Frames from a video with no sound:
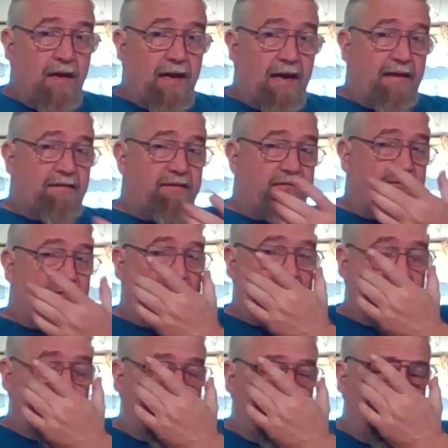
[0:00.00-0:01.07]
as a
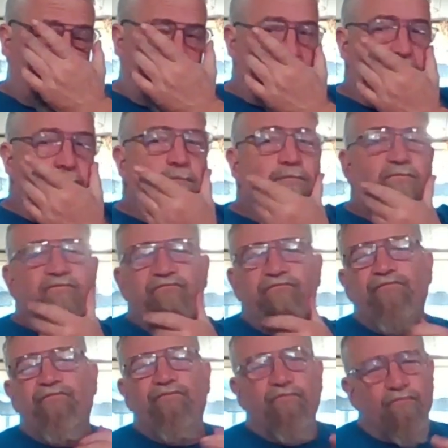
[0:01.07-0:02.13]
feature dish?
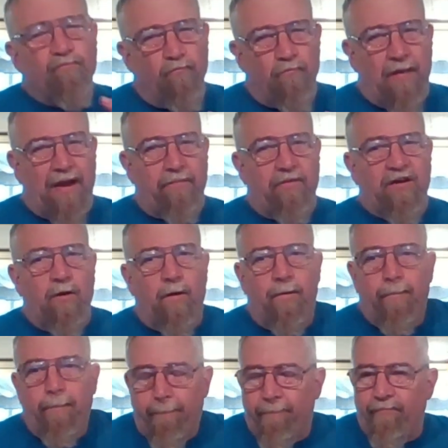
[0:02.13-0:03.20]
Maybe not.
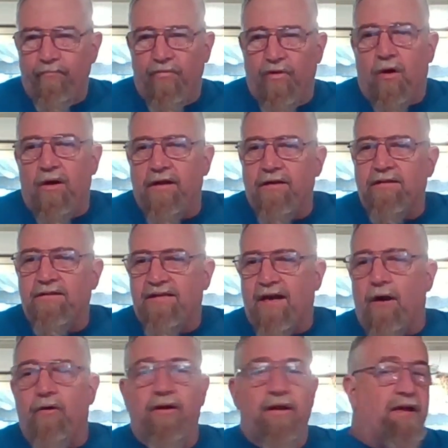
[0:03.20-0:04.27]
Not in its
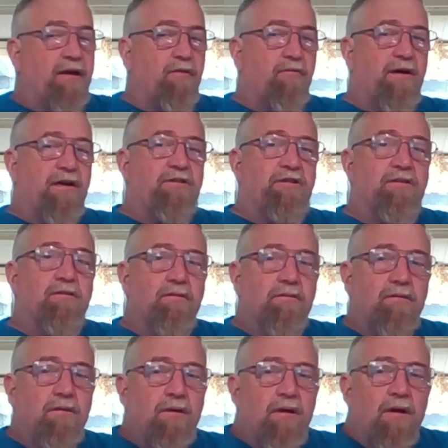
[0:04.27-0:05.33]
current iteration.
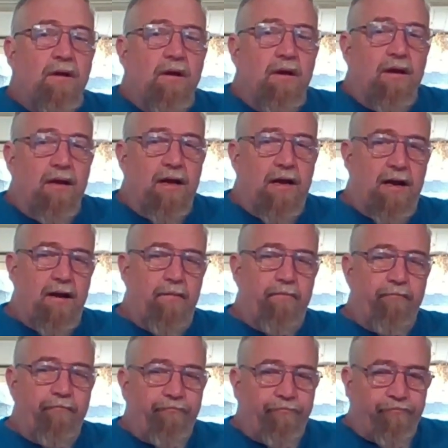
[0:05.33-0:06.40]

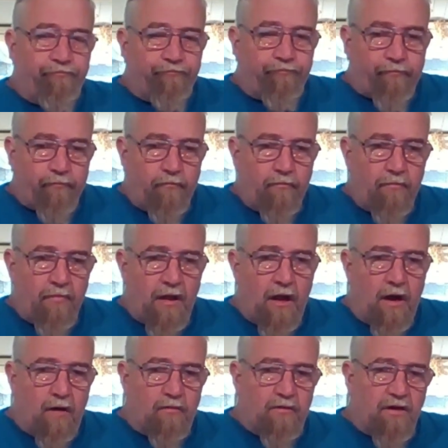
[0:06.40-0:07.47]
I
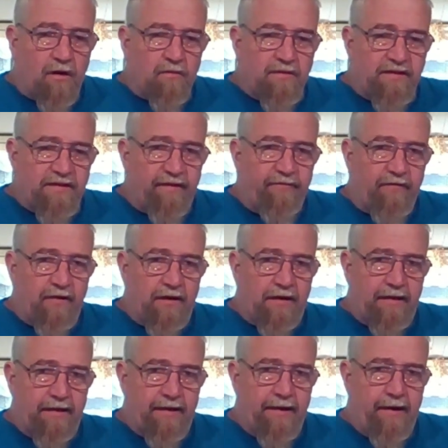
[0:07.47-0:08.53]
would
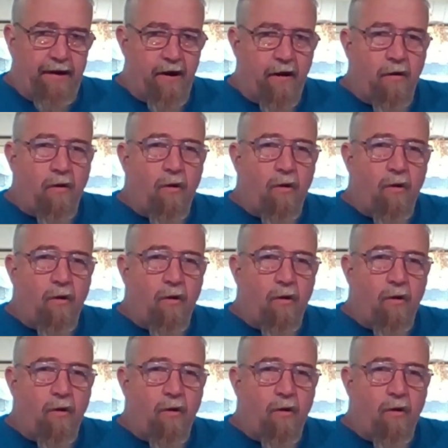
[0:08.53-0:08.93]
definitely have